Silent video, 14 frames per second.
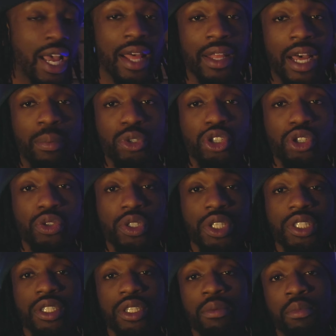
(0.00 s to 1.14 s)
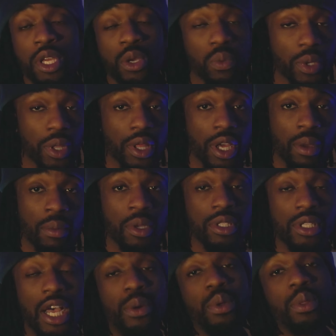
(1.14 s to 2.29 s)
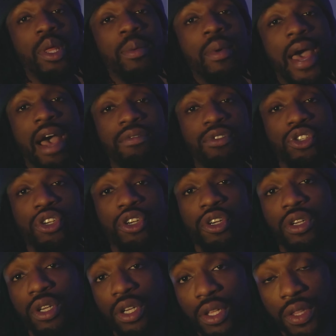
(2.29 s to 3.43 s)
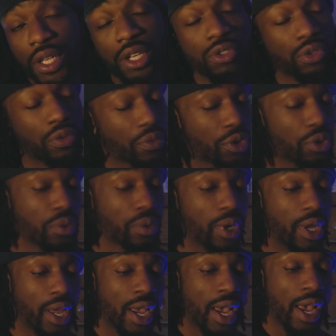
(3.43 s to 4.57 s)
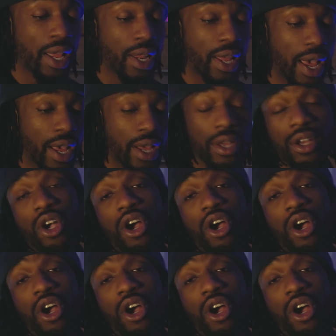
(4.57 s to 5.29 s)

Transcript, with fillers: got the opportunity to meet with him and talk with him after the interview, and yeah,